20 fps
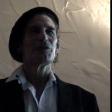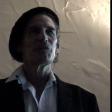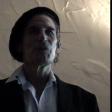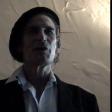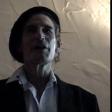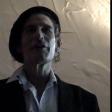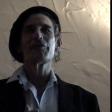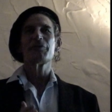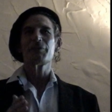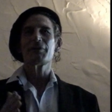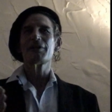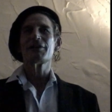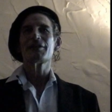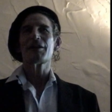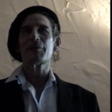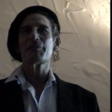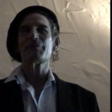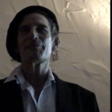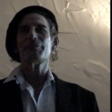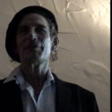and one of them ended
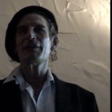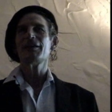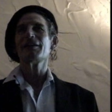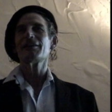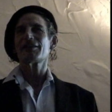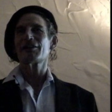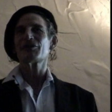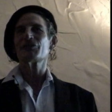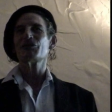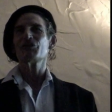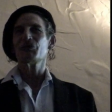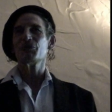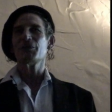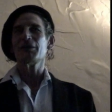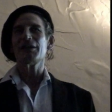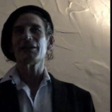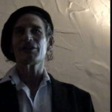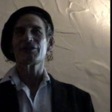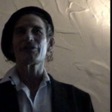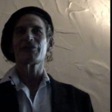up healing in two
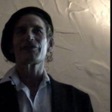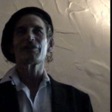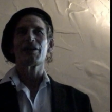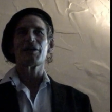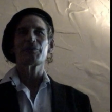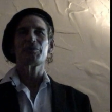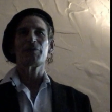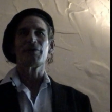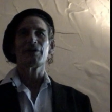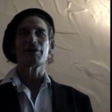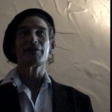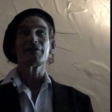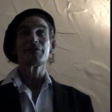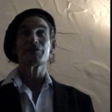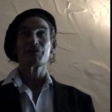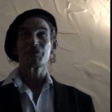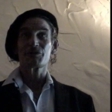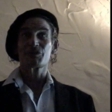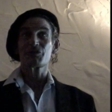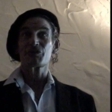weeks of type
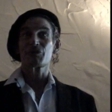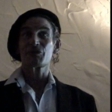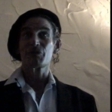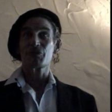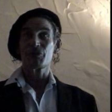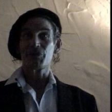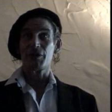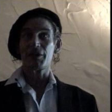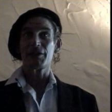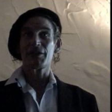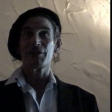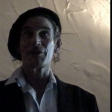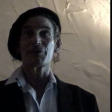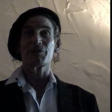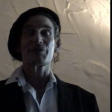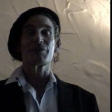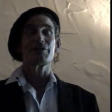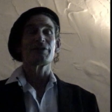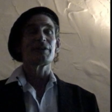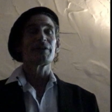1, part of the
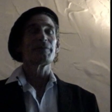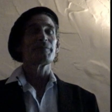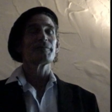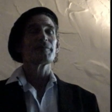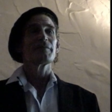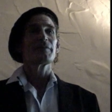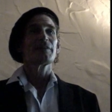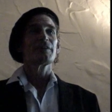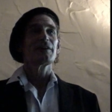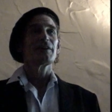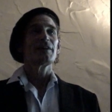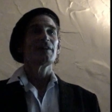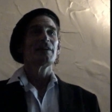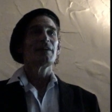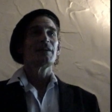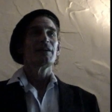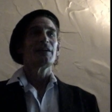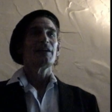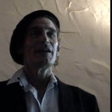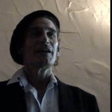nursing.
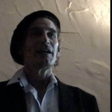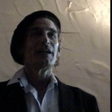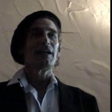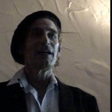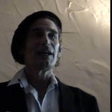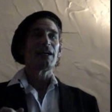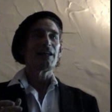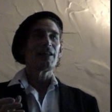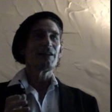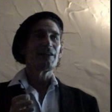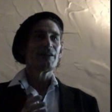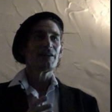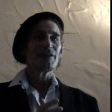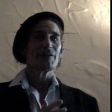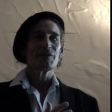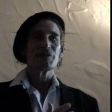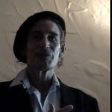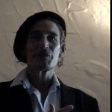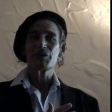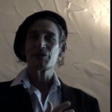And
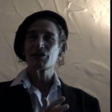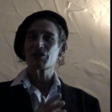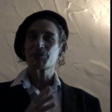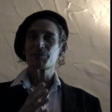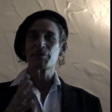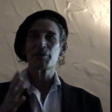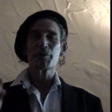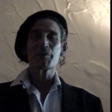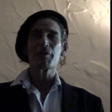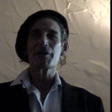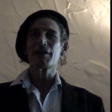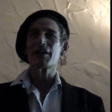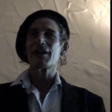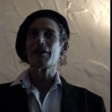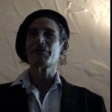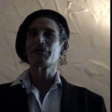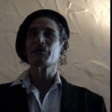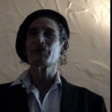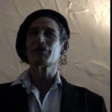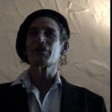we just put them on a
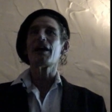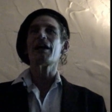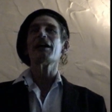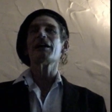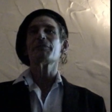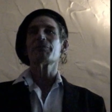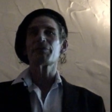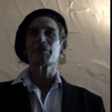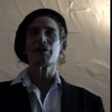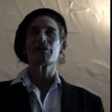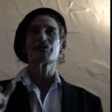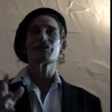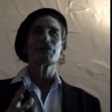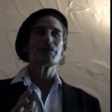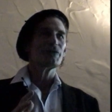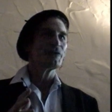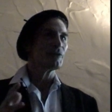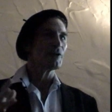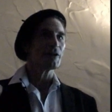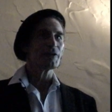life diet plus a
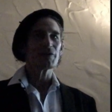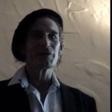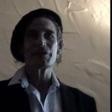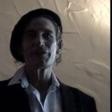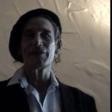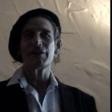few other